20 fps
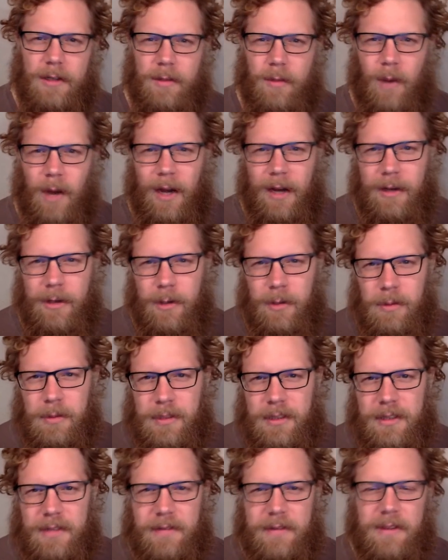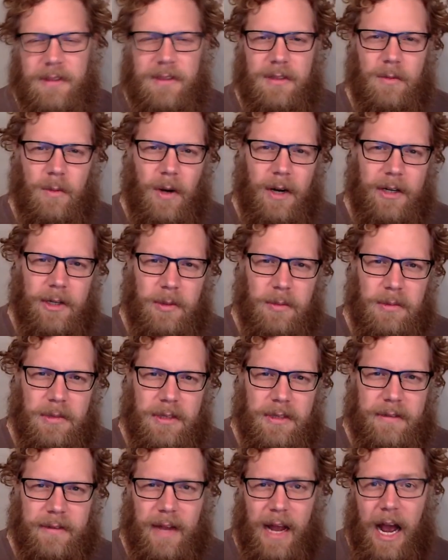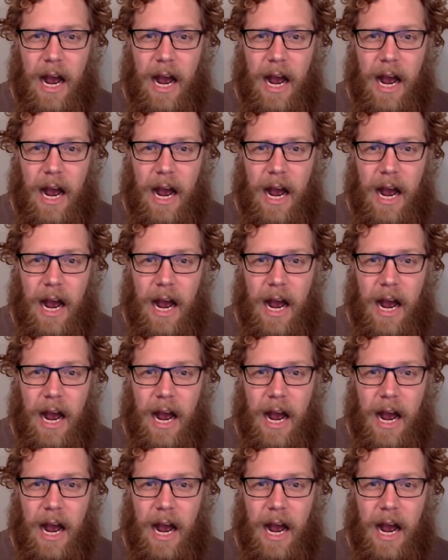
And why do you believe this? And why do you believe that?